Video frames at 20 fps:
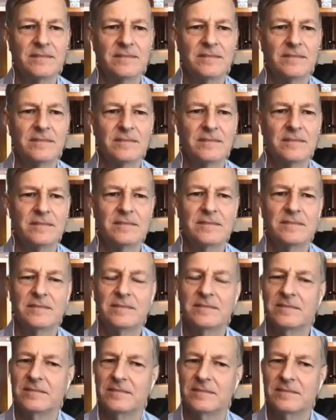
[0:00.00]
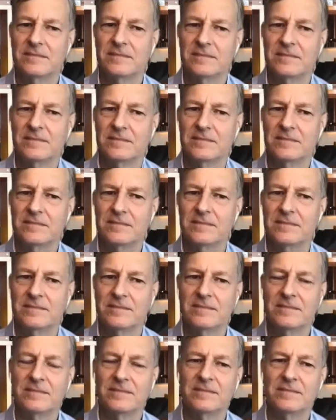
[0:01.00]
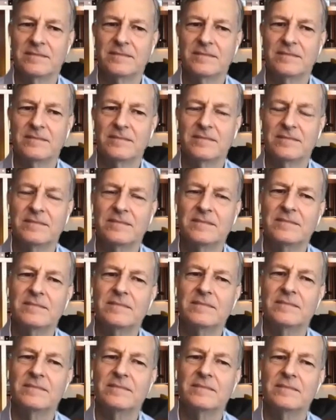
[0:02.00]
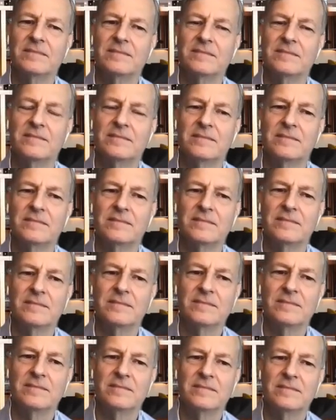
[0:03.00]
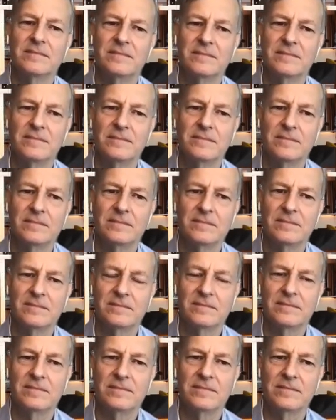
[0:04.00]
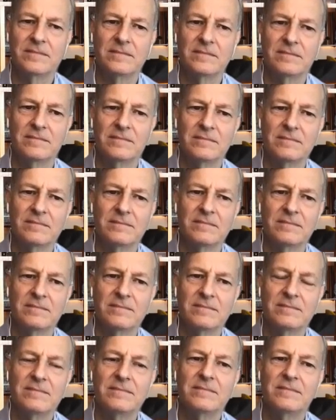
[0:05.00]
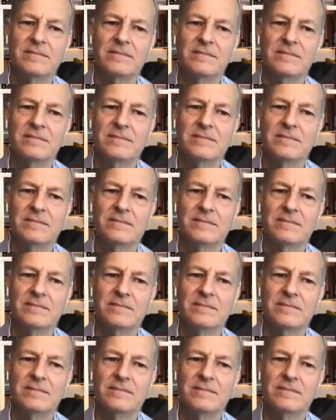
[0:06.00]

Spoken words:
(silent)